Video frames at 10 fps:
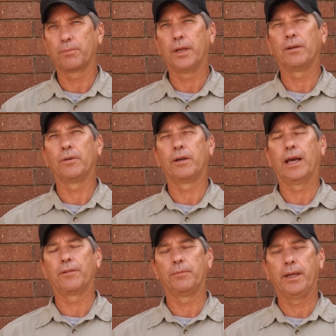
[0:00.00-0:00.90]
and we are
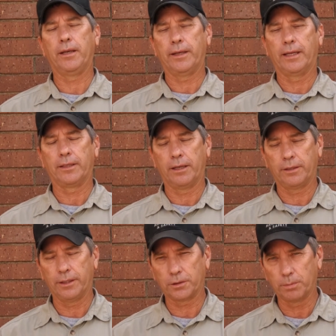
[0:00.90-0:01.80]
having a meeting at the end of
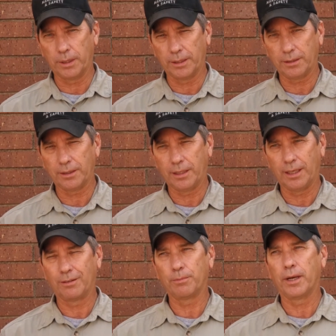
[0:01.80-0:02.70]
this month, and
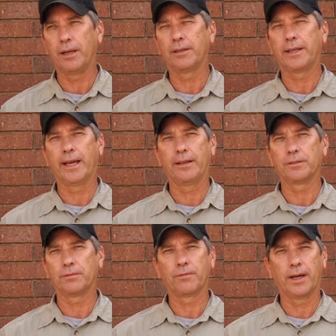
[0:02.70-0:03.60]
everybody in the county
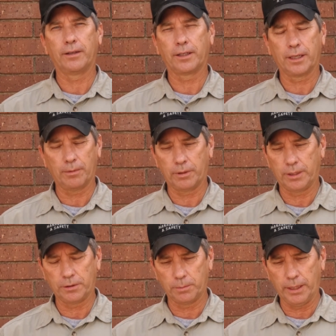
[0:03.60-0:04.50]
is invited to come to
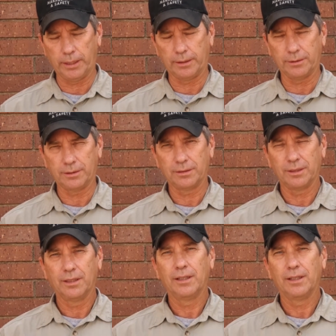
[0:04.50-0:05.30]
these meetings.